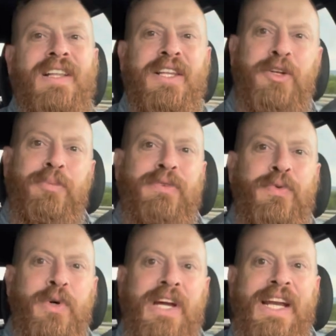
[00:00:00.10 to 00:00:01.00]
little
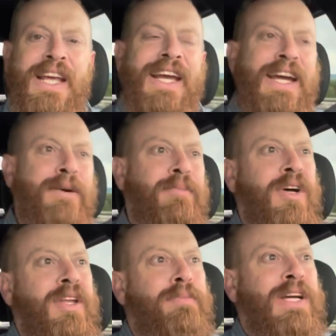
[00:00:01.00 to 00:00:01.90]
before eight A M
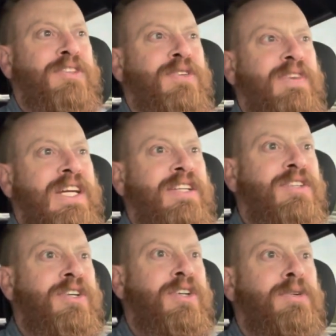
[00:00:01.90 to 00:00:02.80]
on the Pennsylvania
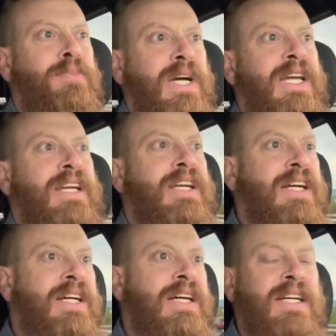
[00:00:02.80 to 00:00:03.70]
Turnpike,
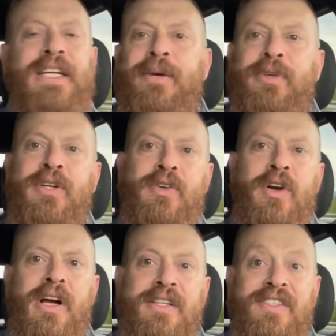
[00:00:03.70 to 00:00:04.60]
uh, coming
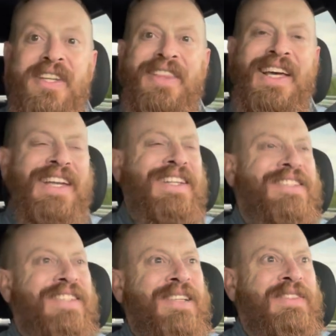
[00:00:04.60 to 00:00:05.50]
across to Thaddeus
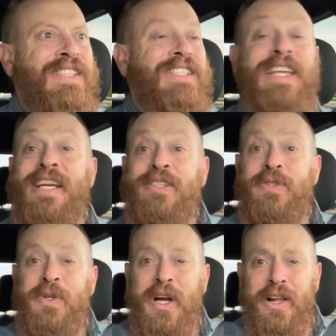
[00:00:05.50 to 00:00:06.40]
Stevens
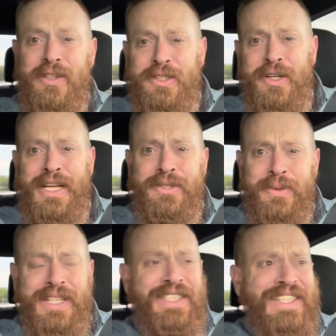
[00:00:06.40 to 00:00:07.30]
Technical College
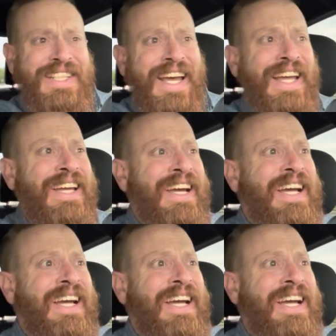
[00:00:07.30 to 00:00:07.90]
graduation day.